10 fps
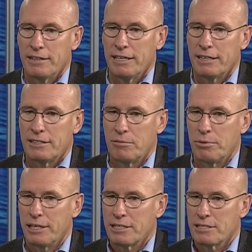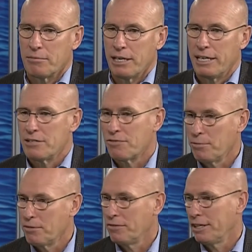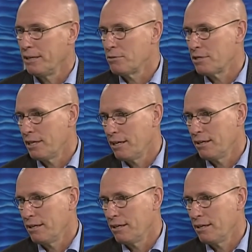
uh, to bring some guys from the Flames,